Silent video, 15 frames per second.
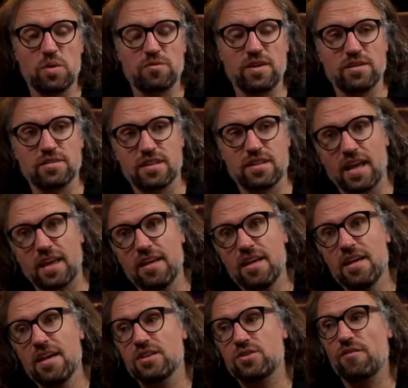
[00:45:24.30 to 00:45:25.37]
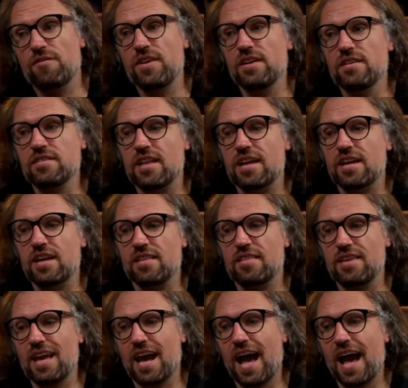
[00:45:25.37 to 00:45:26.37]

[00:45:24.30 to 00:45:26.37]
it feels like. So it feels like the